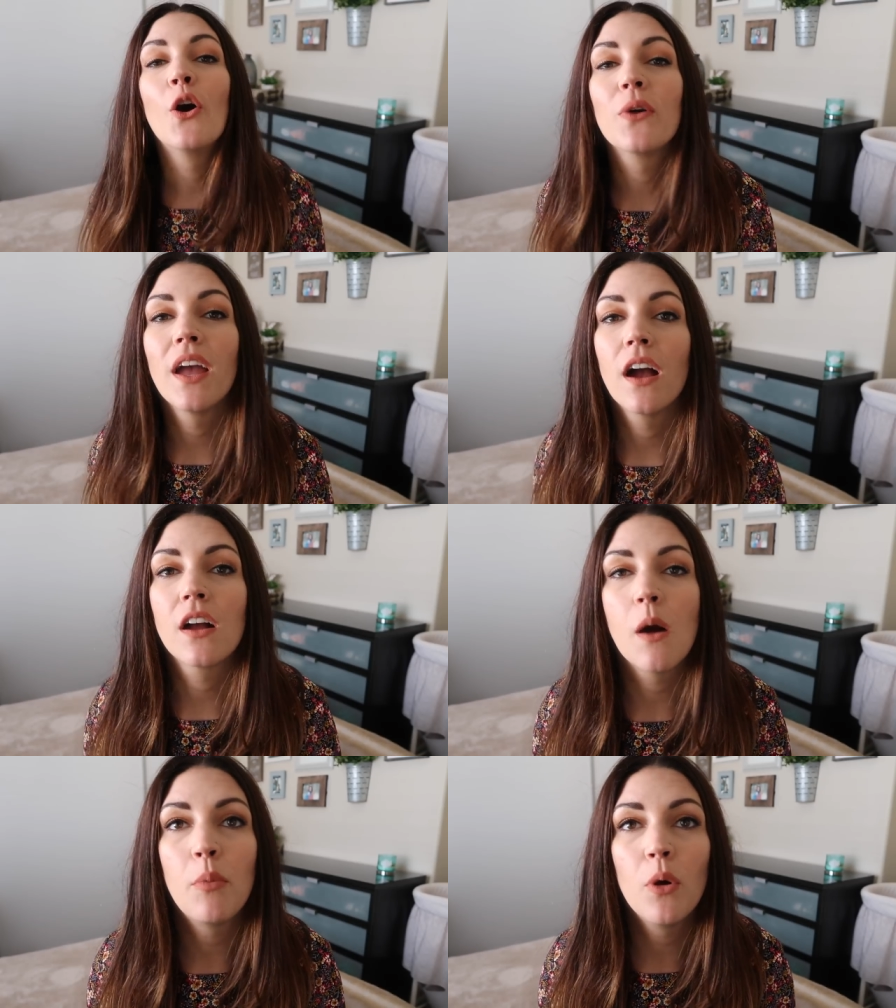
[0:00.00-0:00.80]
Okay, a
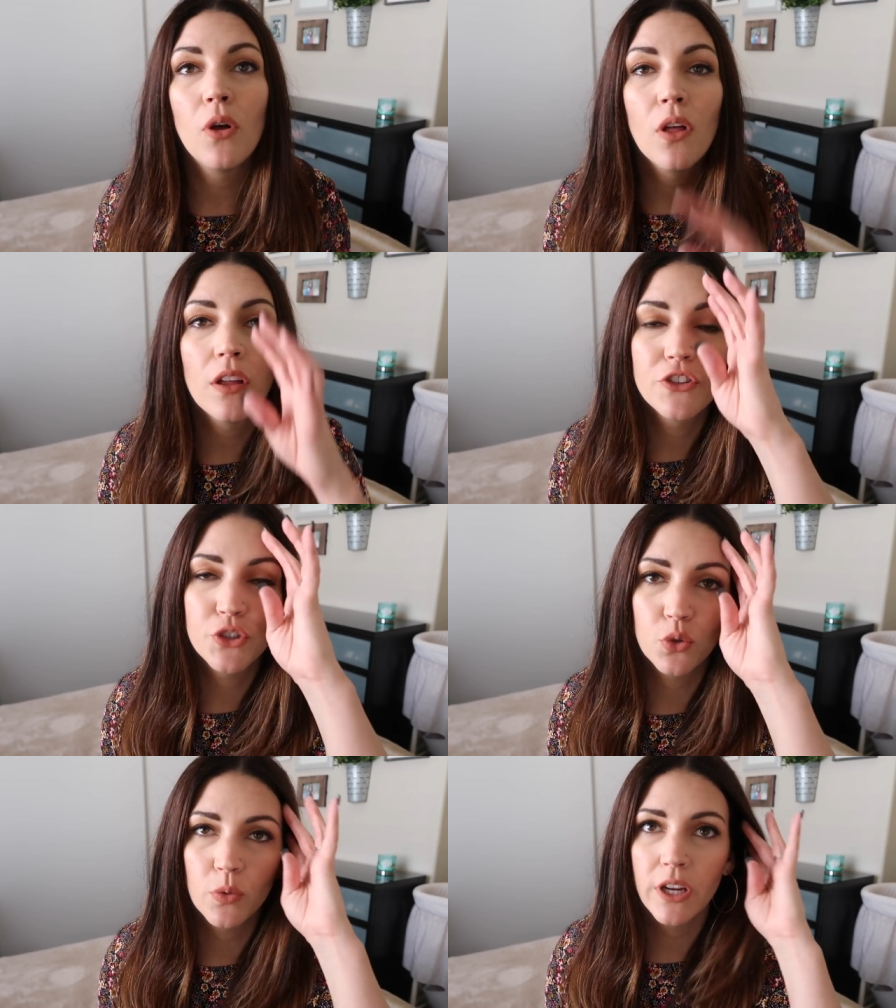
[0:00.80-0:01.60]
couple
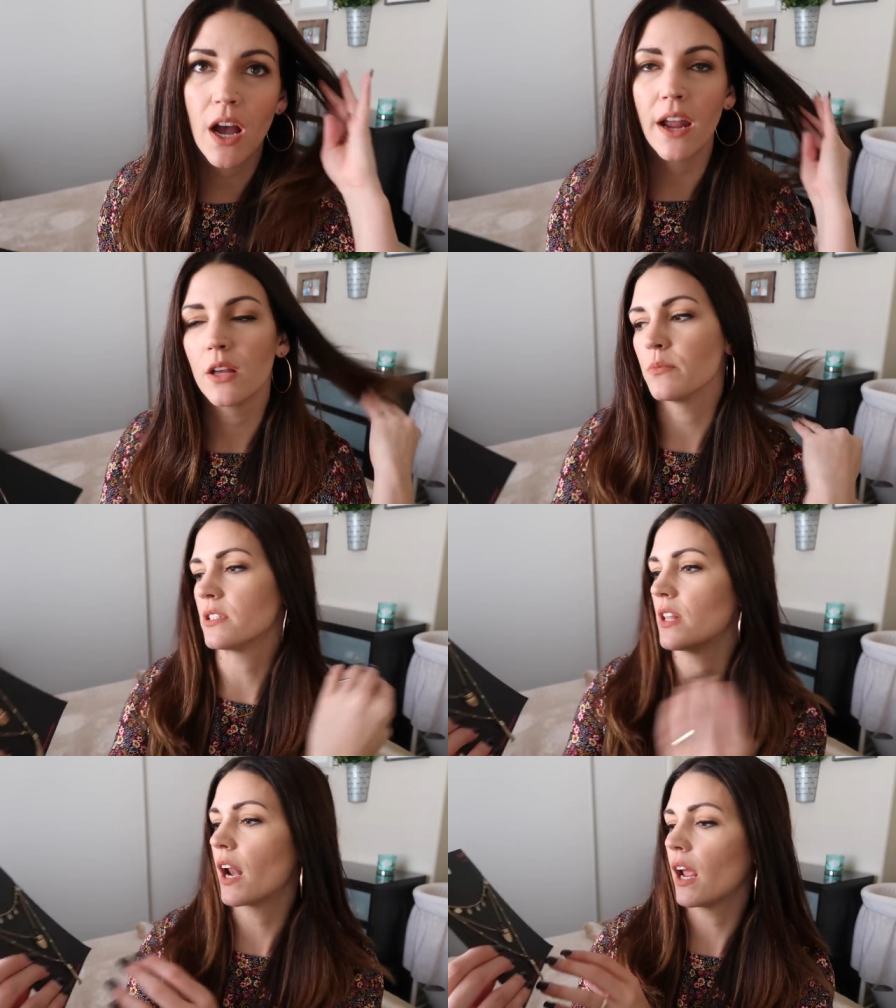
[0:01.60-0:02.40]
jewelry
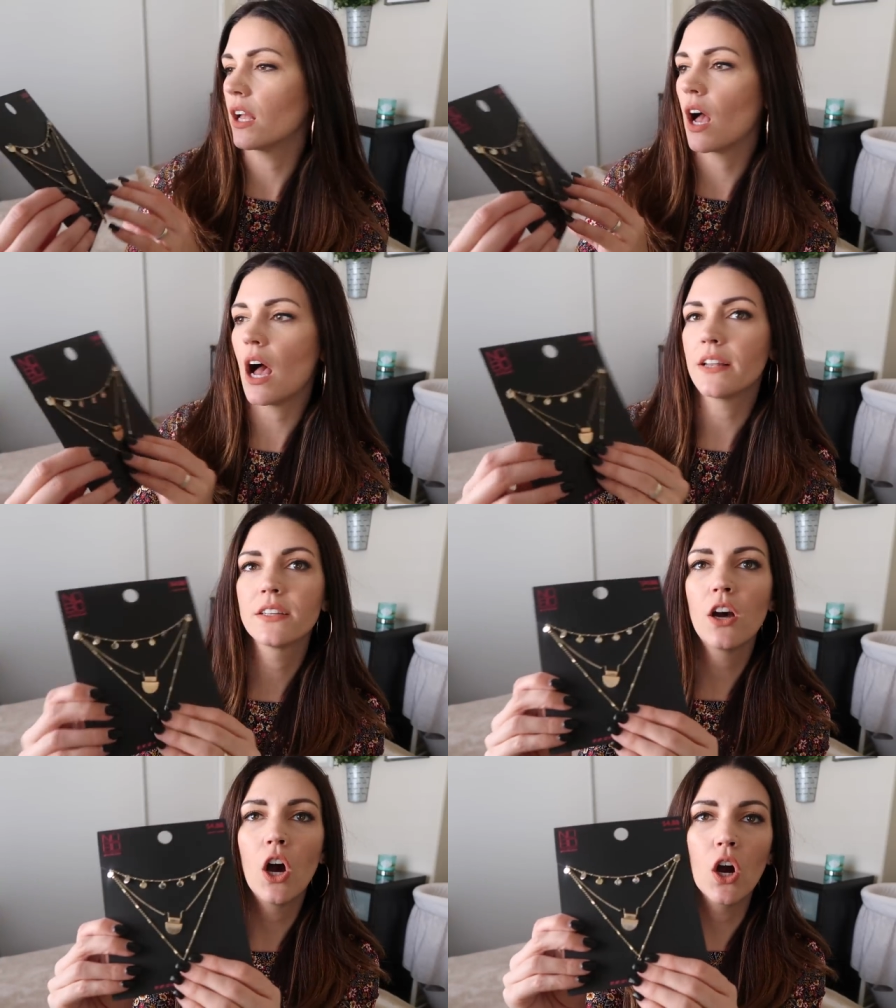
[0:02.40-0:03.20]
items that I
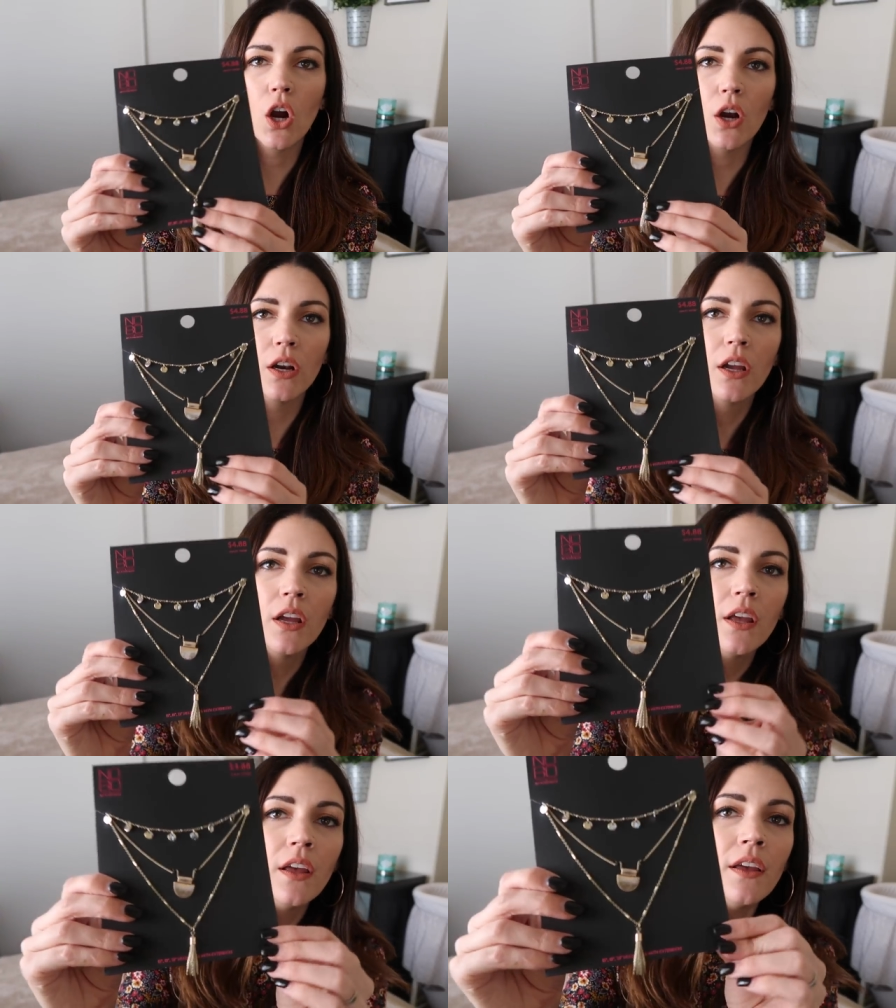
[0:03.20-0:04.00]
got are
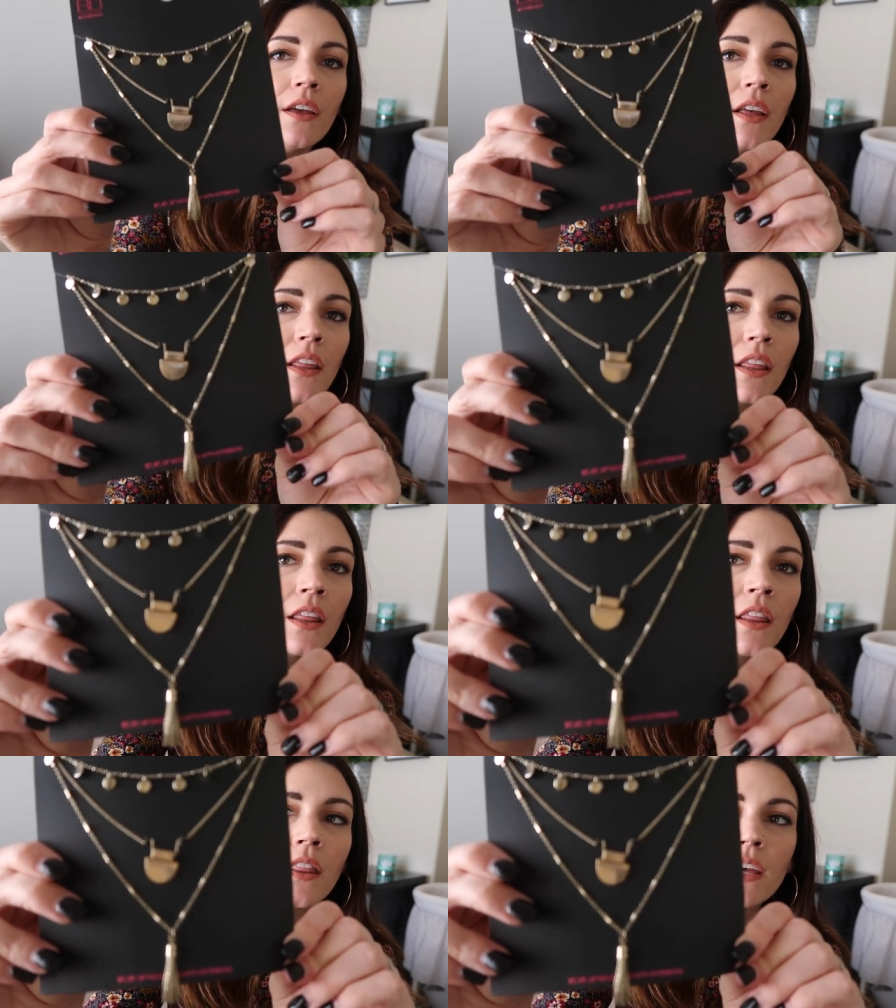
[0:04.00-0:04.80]

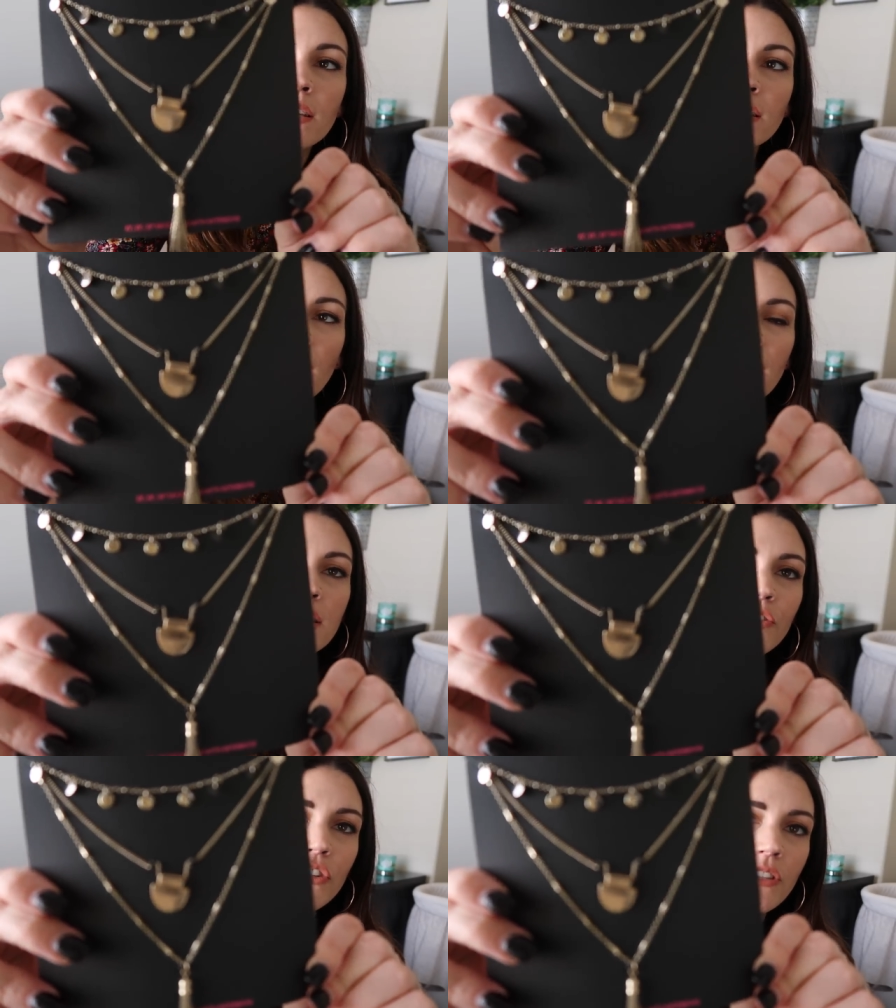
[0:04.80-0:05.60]
this, and
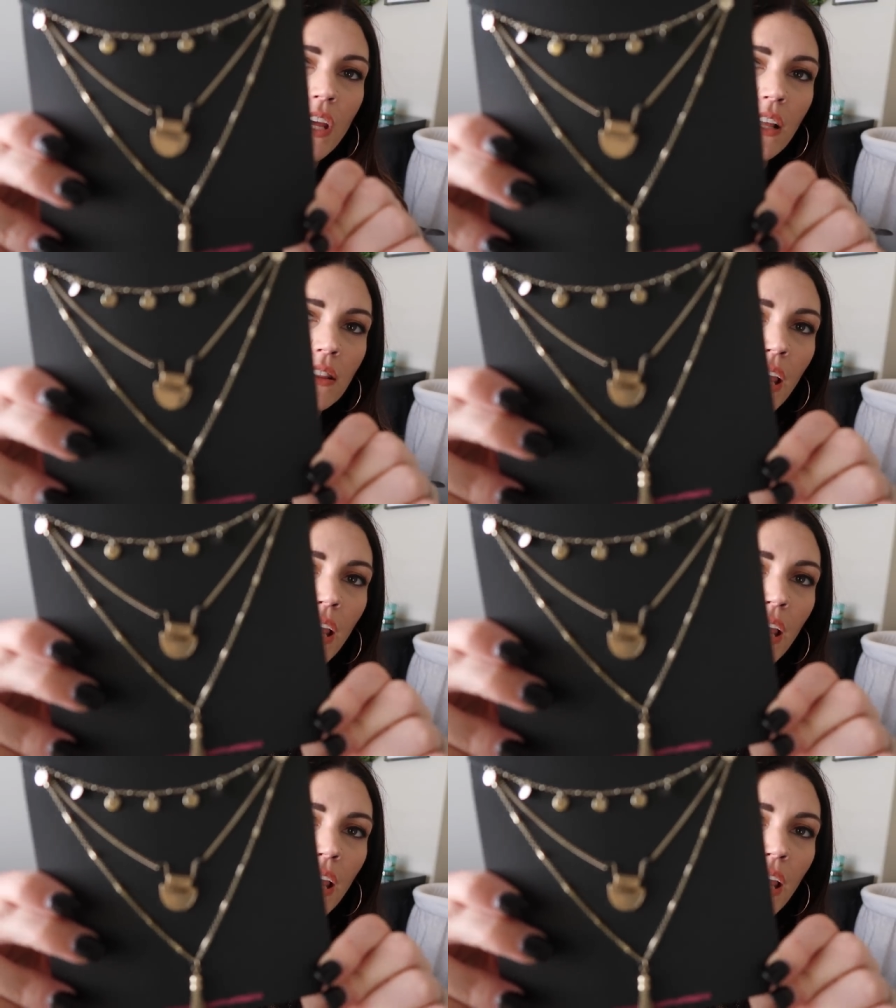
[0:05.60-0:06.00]
it's just like